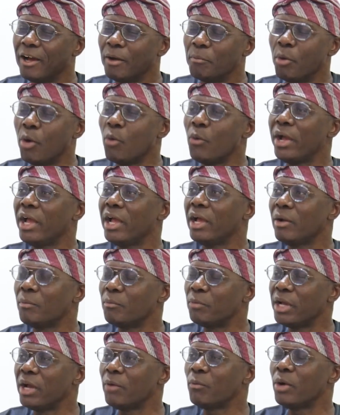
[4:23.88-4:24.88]
But
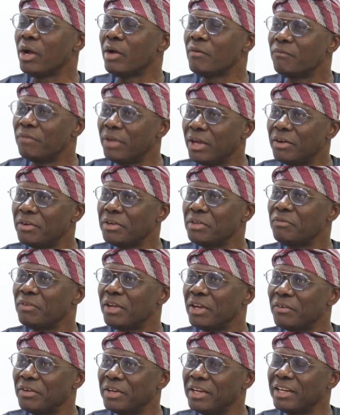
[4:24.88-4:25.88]
we're very,
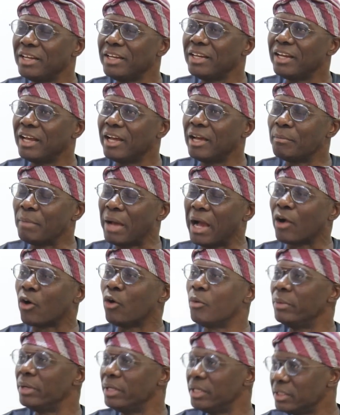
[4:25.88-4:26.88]
very
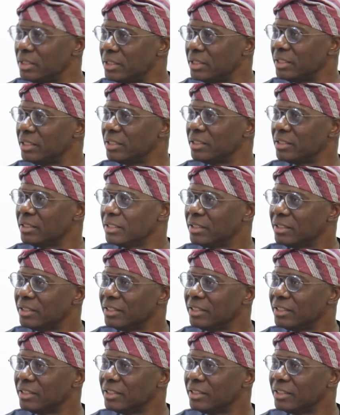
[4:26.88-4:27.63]
accommodating